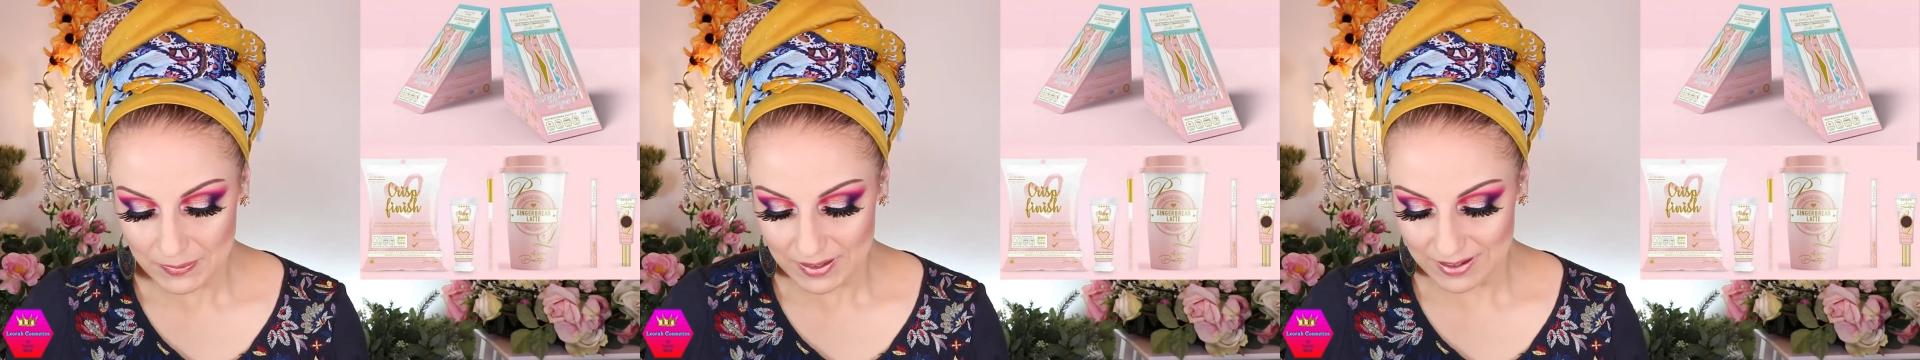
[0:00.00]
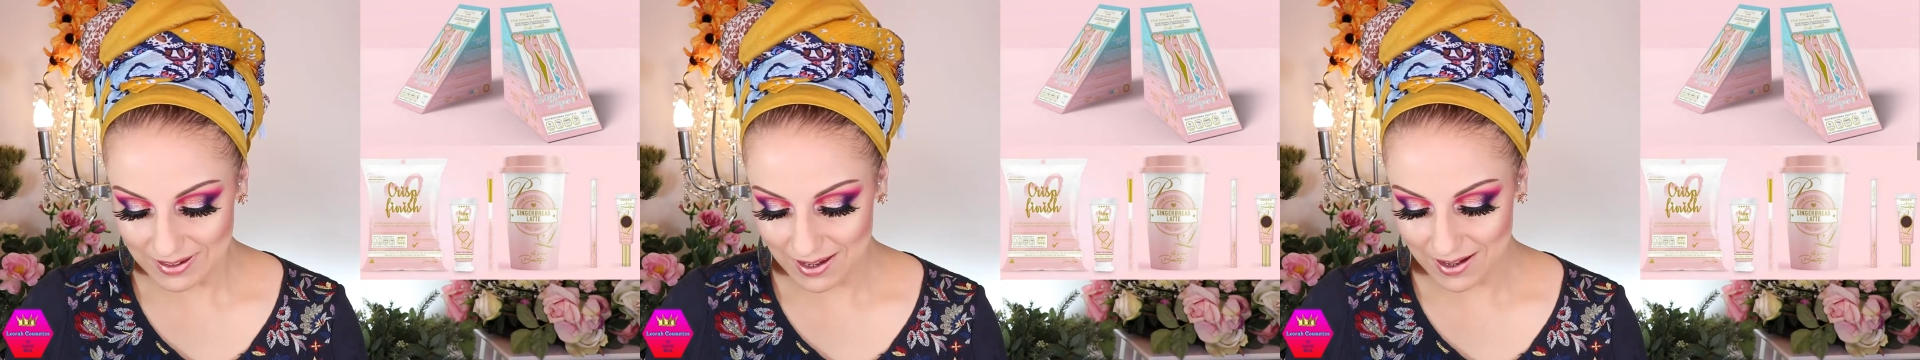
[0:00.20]

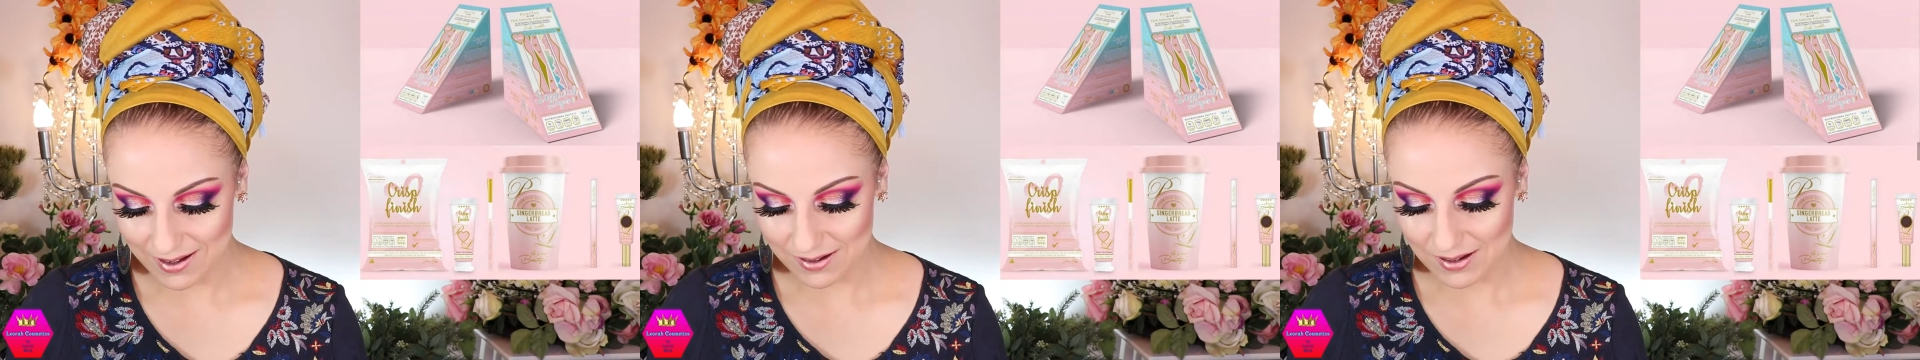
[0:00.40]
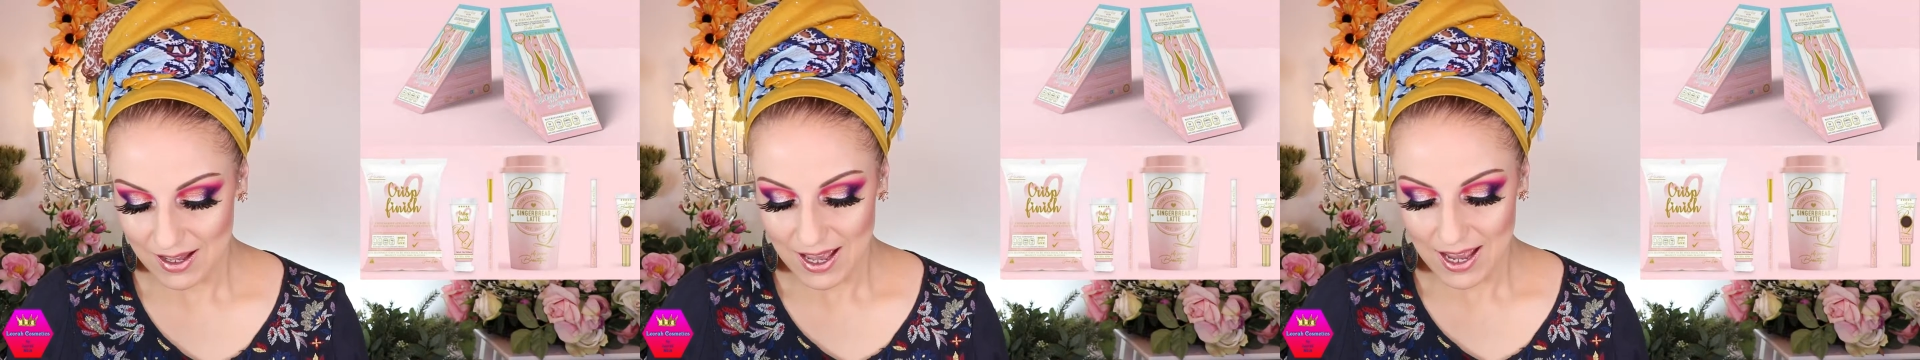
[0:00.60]

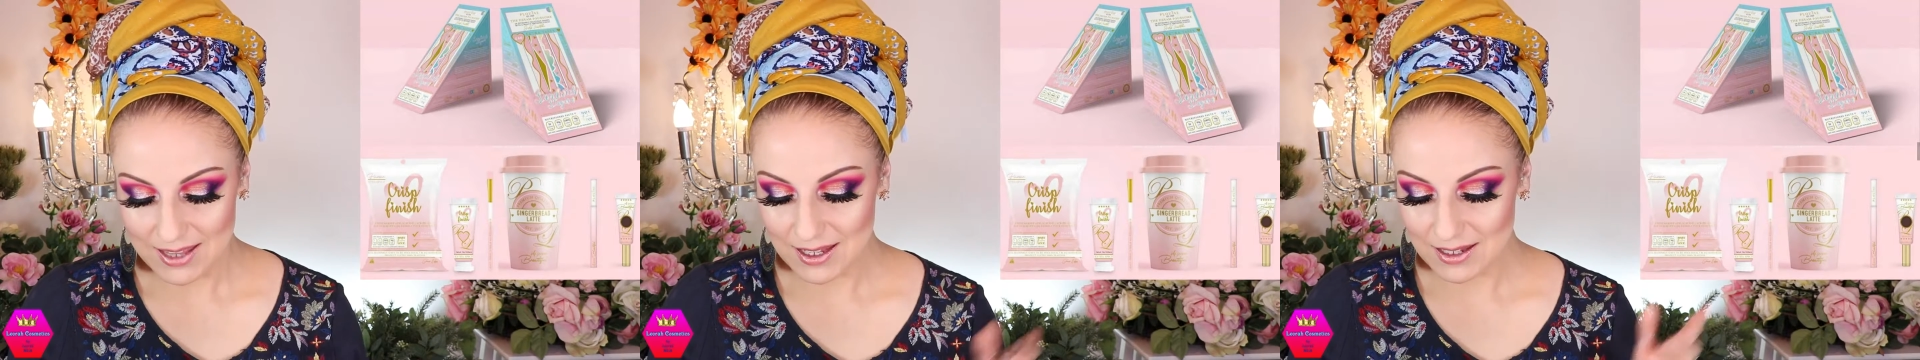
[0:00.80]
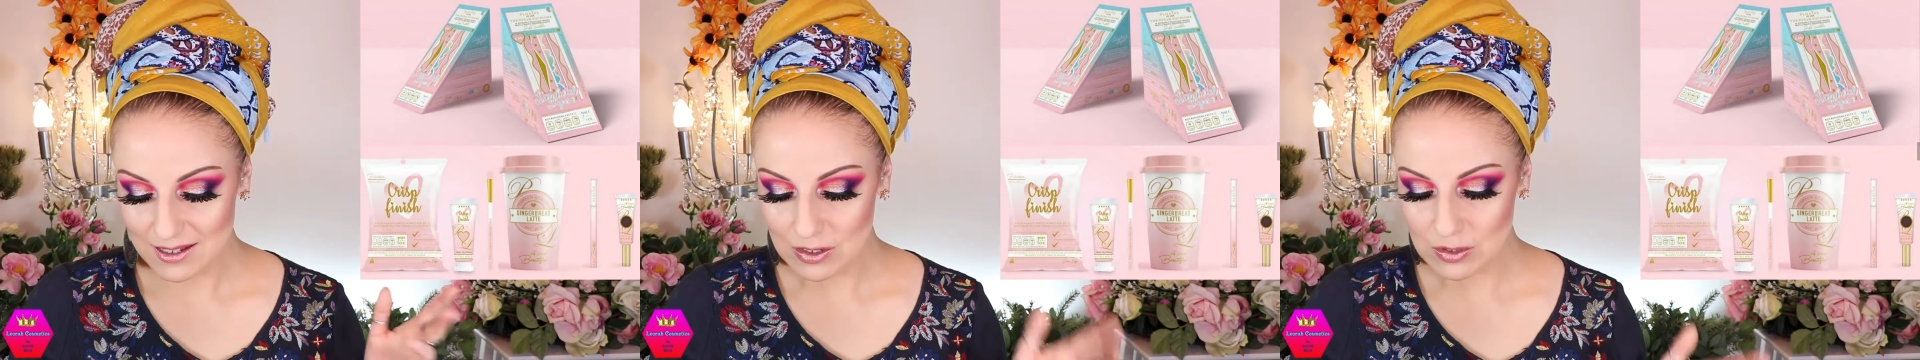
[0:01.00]
Yeah.
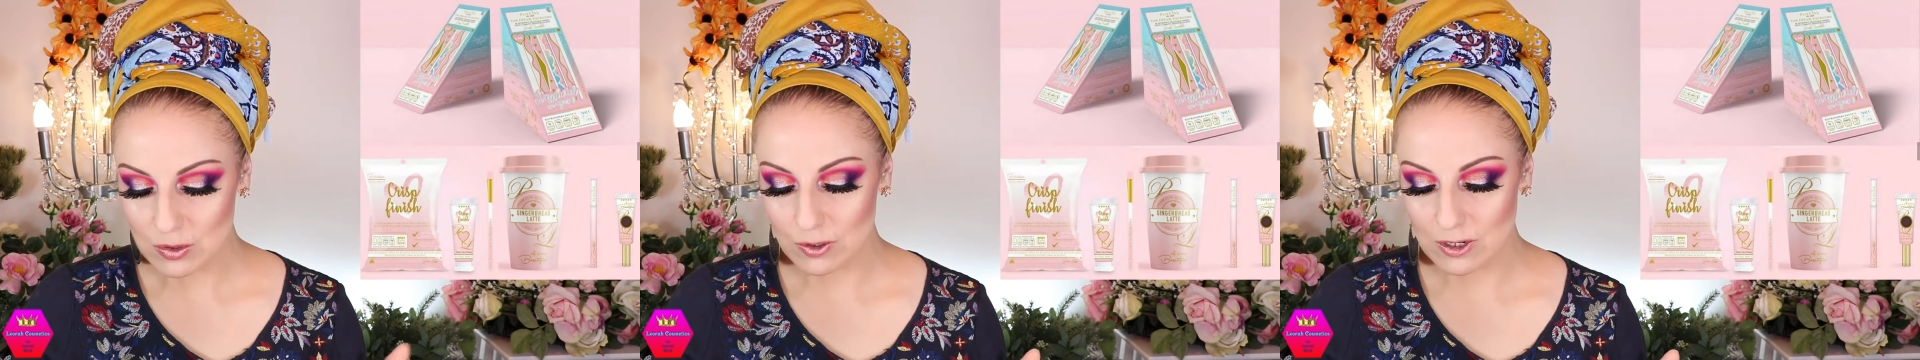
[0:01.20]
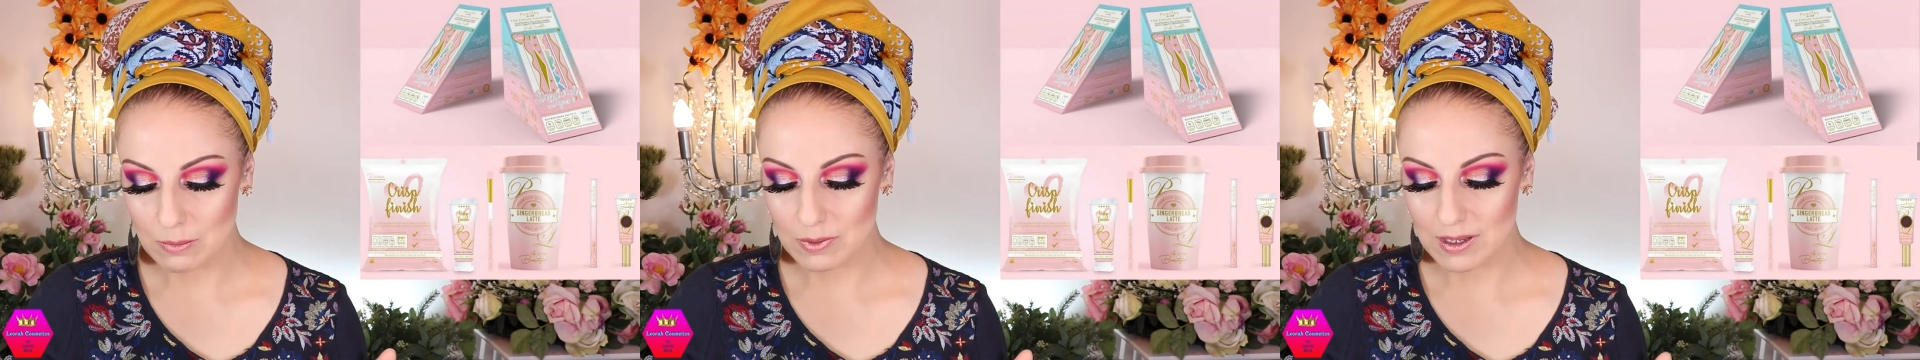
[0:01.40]
And then there's
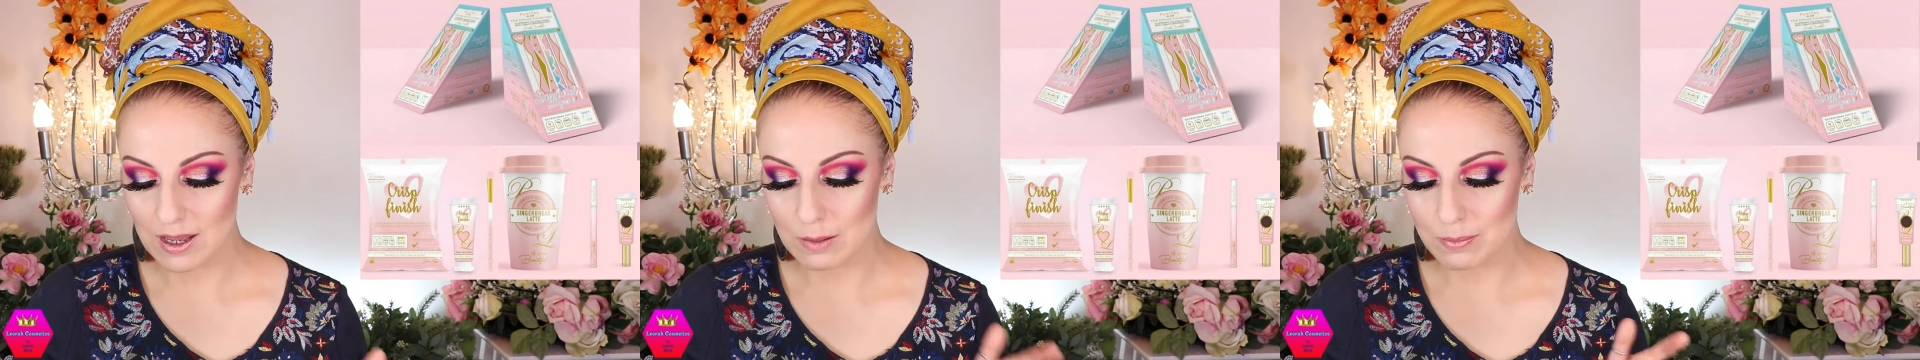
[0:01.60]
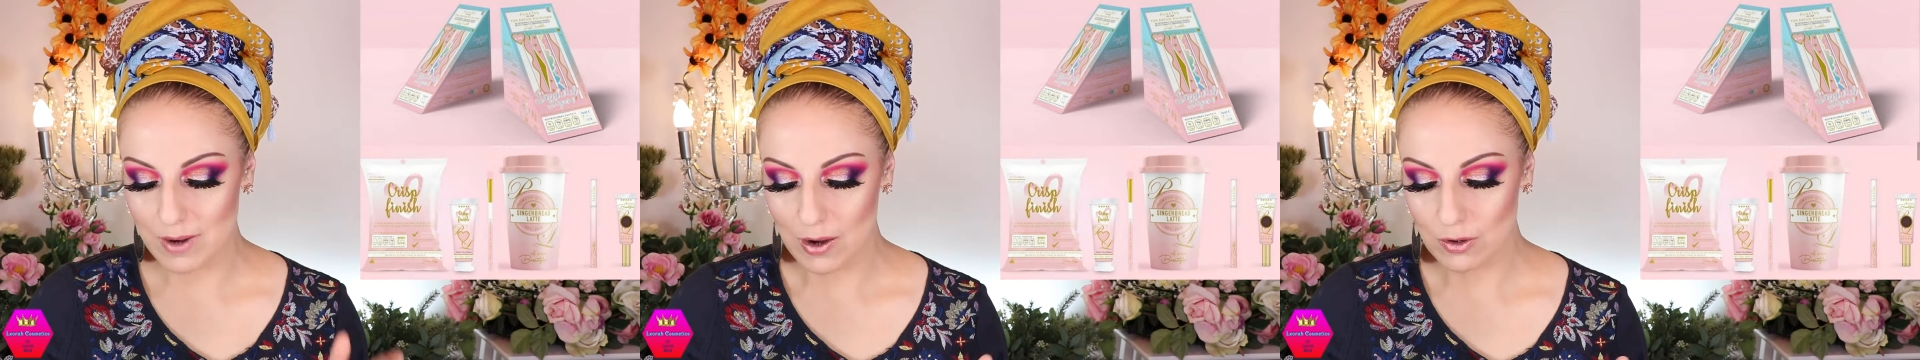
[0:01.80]
going to be
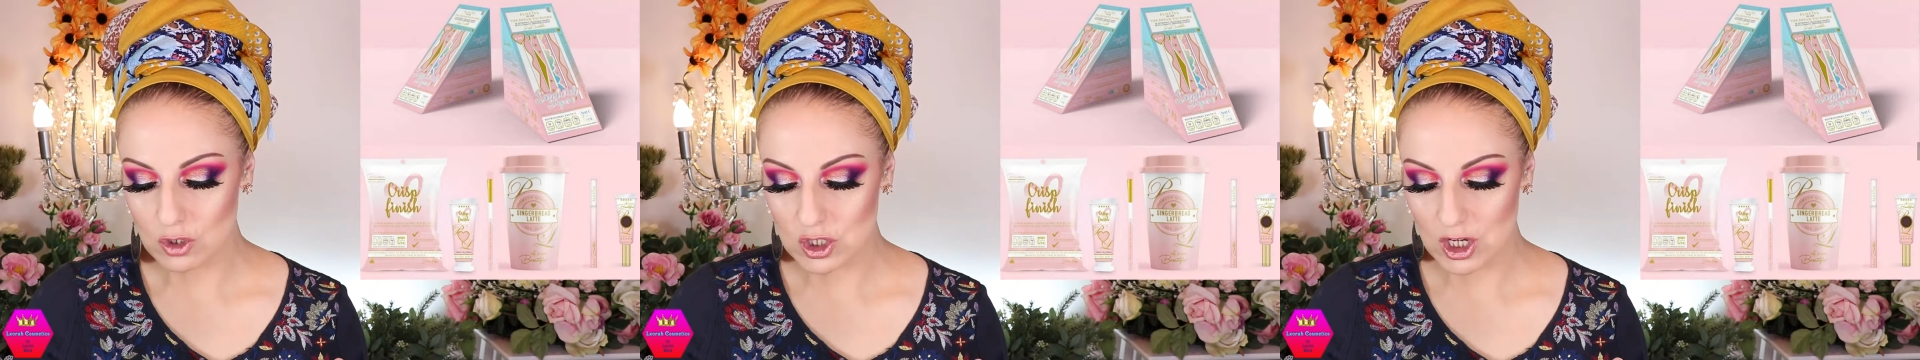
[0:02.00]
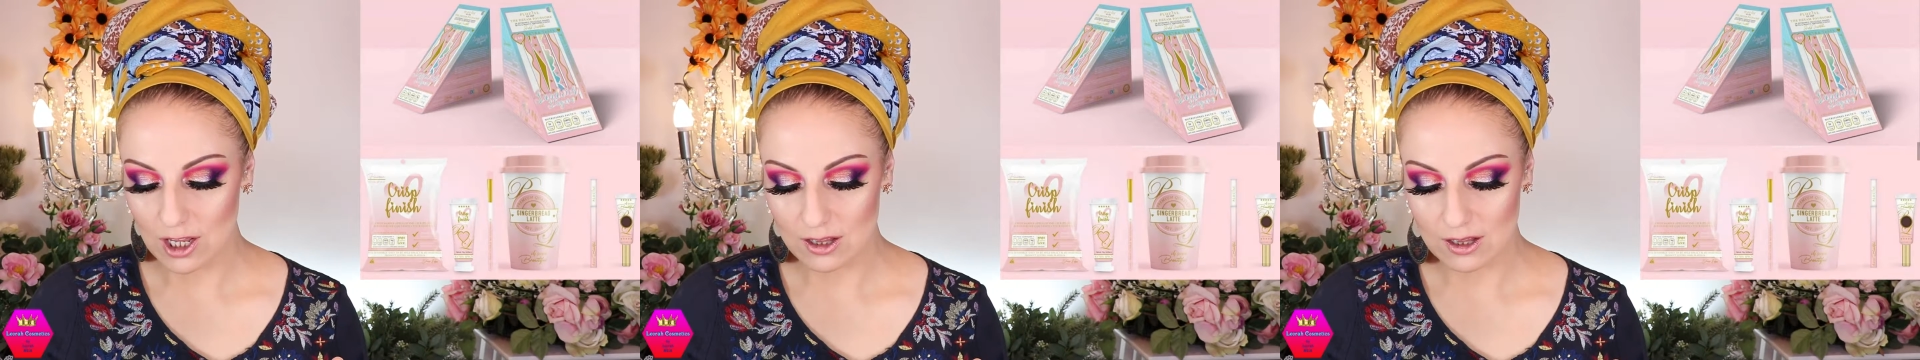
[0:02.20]
a brow
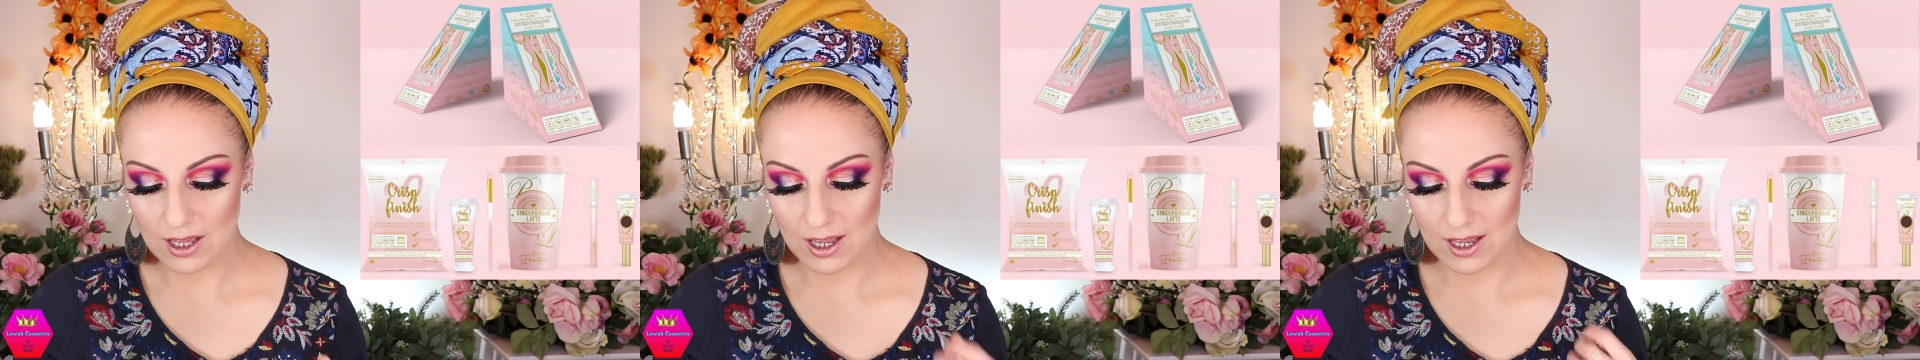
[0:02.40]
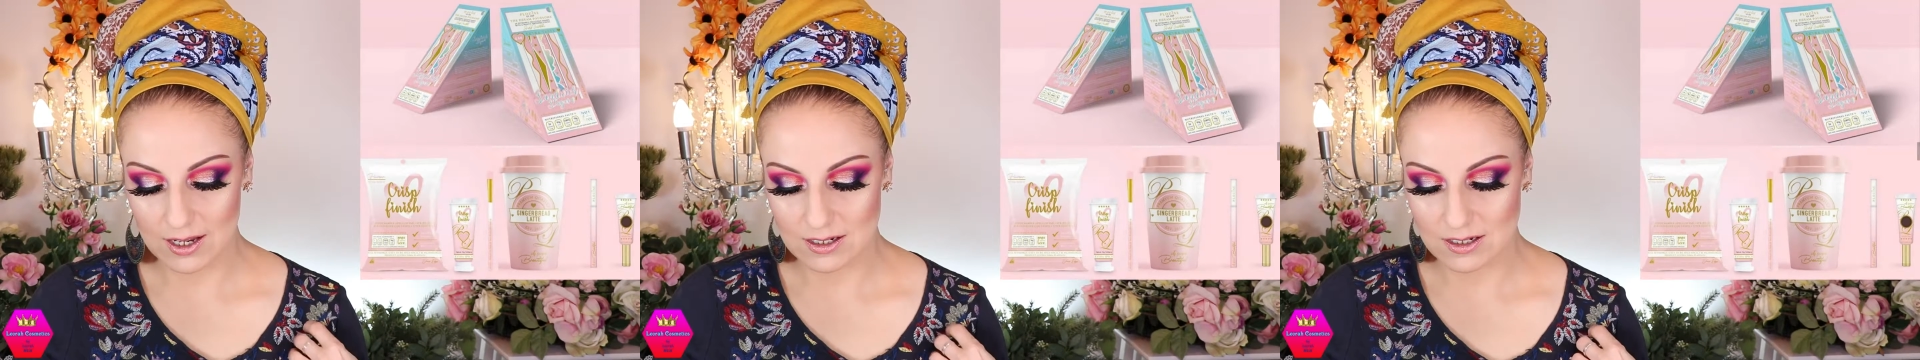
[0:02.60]
gel
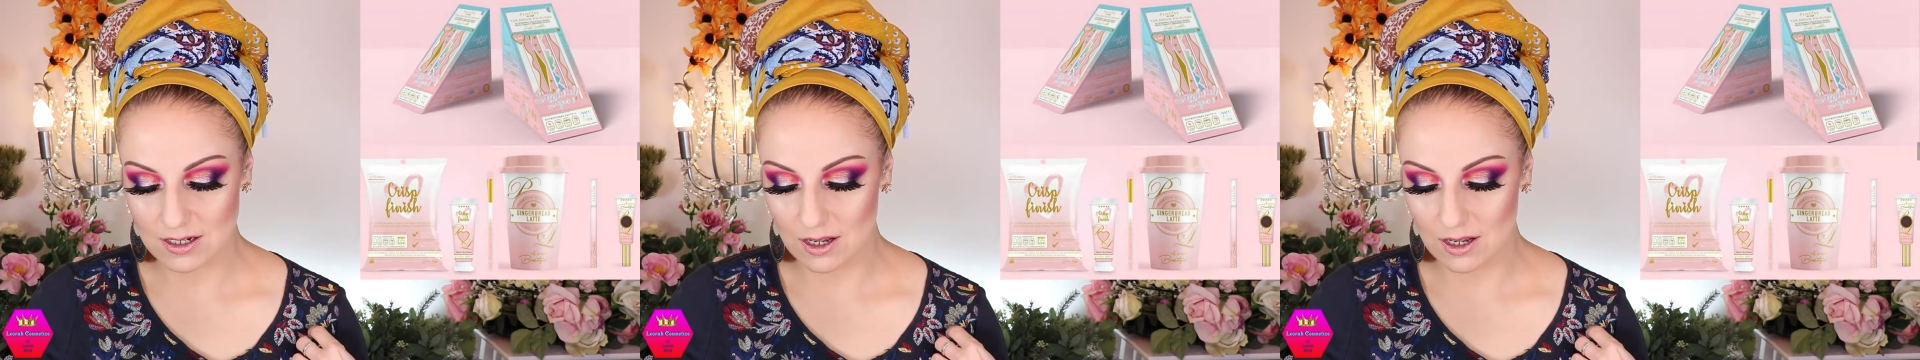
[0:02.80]
and